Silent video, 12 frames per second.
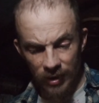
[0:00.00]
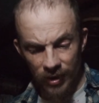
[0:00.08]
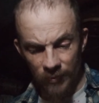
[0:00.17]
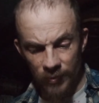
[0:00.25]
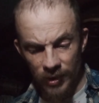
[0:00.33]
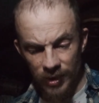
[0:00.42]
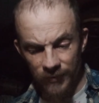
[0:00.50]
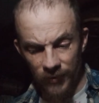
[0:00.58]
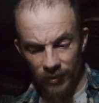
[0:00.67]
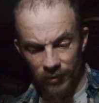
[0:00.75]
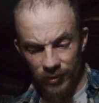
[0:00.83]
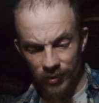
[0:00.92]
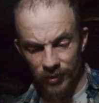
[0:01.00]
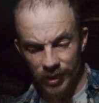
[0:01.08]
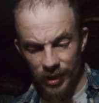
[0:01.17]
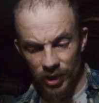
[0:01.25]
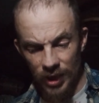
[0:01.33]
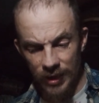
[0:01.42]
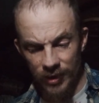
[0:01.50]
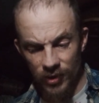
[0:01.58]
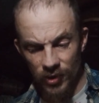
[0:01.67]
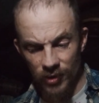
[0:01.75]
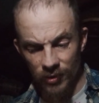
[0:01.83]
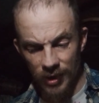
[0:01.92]
the peaceful, tree shaded
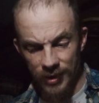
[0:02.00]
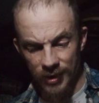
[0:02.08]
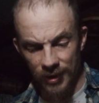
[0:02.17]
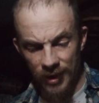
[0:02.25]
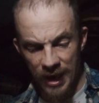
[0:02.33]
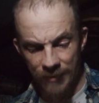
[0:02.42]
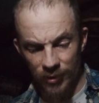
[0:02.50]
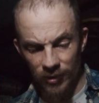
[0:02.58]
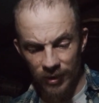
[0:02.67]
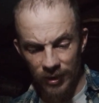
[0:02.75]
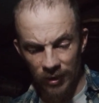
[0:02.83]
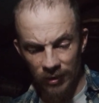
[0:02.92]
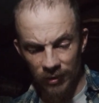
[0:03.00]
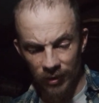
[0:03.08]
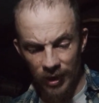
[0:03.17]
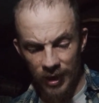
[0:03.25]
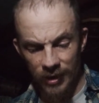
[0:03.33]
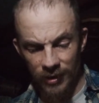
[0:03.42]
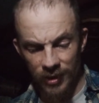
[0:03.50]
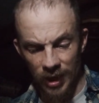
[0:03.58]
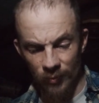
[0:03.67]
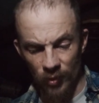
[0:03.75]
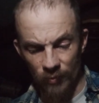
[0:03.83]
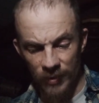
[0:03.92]
streets on Capitol Hill look
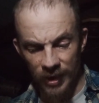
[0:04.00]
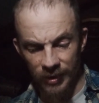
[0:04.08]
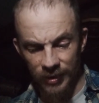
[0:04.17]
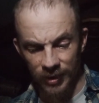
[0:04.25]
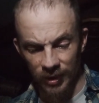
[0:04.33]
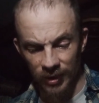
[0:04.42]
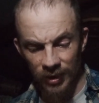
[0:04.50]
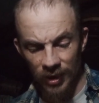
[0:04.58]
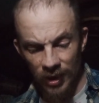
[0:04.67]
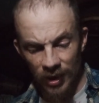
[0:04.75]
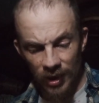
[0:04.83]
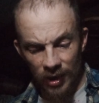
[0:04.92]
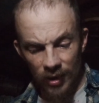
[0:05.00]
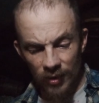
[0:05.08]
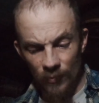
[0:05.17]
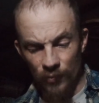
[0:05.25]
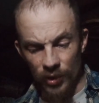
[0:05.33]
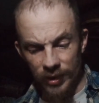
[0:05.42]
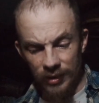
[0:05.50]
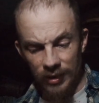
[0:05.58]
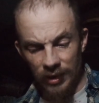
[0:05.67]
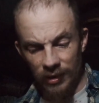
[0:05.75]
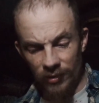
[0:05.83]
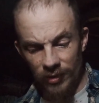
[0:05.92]
anything but menacing. Brick
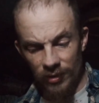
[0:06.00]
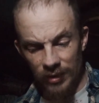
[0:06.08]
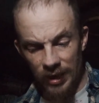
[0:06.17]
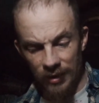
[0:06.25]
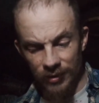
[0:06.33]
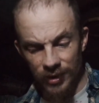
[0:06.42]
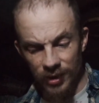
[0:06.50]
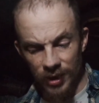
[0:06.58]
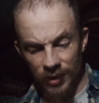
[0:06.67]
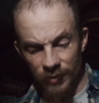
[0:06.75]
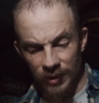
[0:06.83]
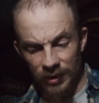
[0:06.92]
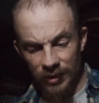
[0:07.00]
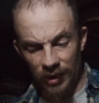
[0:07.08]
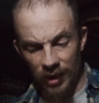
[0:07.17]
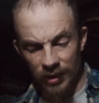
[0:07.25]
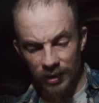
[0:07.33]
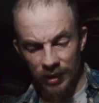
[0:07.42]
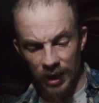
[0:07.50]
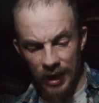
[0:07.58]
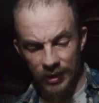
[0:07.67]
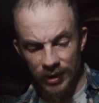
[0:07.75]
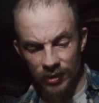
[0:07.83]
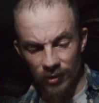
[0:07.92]
colonial houses with cut
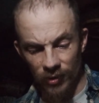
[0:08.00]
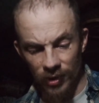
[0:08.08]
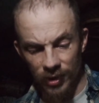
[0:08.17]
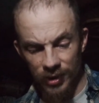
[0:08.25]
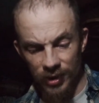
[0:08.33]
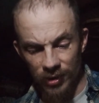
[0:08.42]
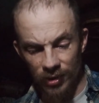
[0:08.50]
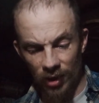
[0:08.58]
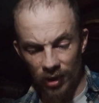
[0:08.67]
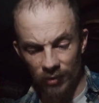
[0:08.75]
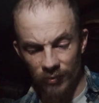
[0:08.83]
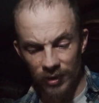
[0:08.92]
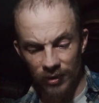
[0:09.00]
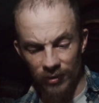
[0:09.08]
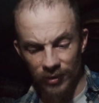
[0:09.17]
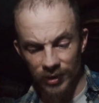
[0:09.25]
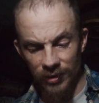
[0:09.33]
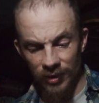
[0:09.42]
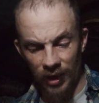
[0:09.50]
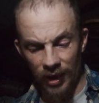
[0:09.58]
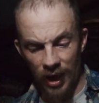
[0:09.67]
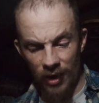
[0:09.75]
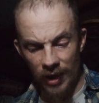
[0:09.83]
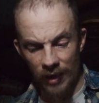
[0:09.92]
glass doors and tall windows looking
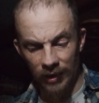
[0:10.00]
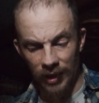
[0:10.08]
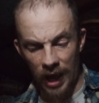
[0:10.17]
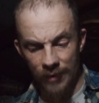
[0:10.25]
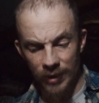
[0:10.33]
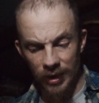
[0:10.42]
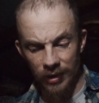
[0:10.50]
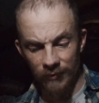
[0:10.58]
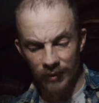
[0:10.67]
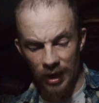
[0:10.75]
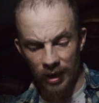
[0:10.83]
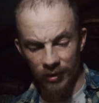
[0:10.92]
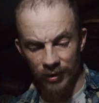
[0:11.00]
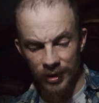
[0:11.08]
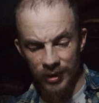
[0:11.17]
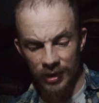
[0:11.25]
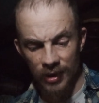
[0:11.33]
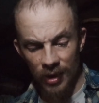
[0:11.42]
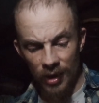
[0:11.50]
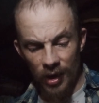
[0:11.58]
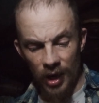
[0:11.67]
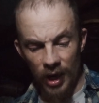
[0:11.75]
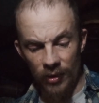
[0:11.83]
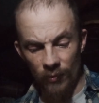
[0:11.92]
out on the Library of Congress
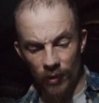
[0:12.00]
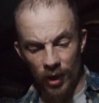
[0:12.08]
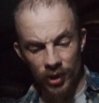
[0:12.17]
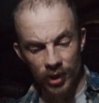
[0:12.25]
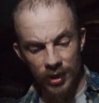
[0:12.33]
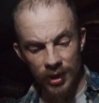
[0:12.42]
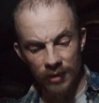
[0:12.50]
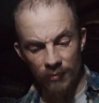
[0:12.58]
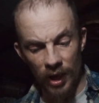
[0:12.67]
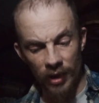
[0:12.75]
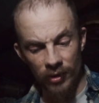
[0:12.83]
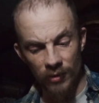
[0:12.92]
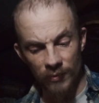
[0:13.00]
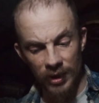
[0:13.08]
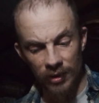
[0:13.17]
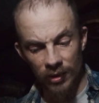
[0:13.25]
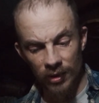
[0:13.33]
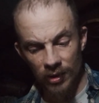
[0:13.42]
and the Washington Monument.